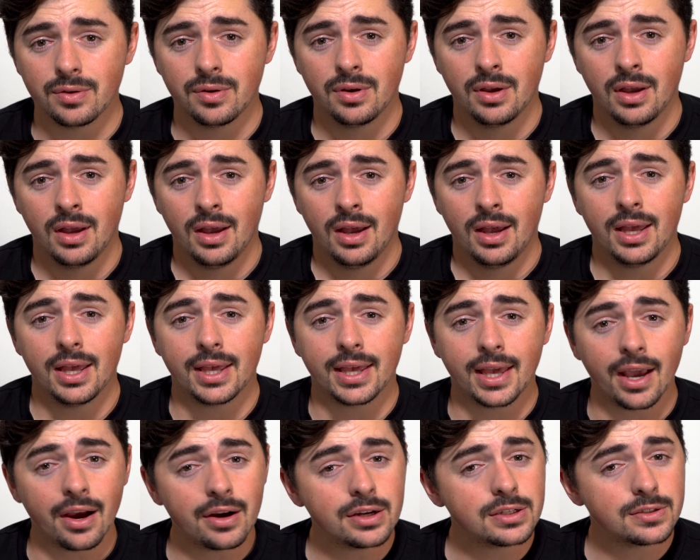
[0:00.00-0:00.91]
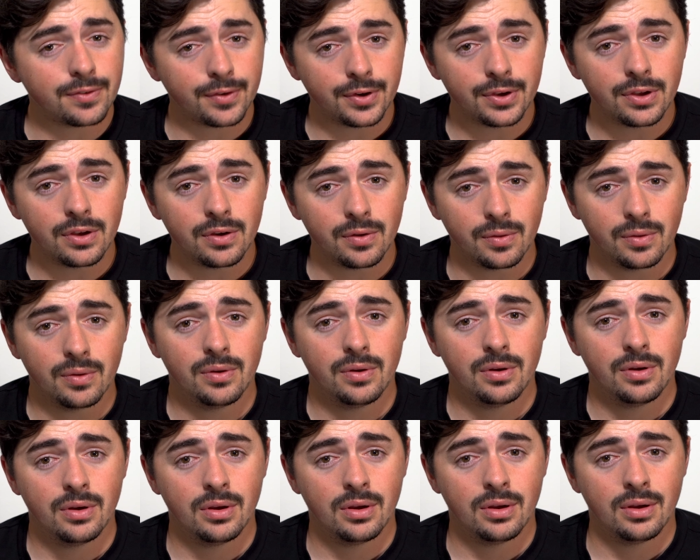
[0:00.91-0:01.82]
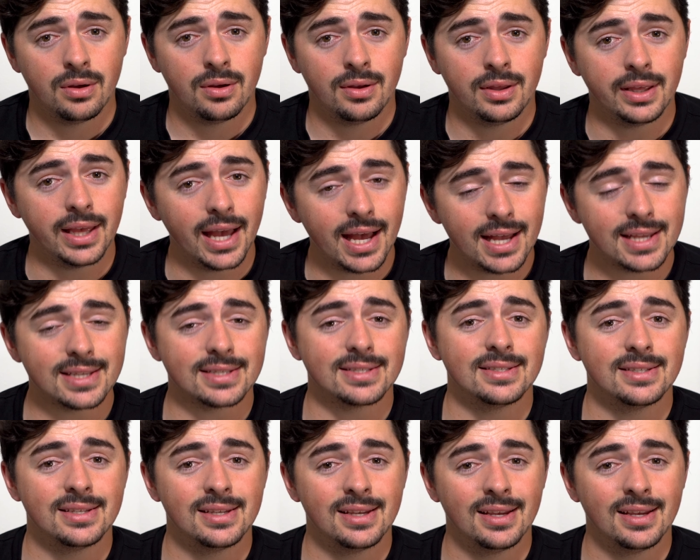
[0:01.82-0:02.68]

you. He cares for you. Yes,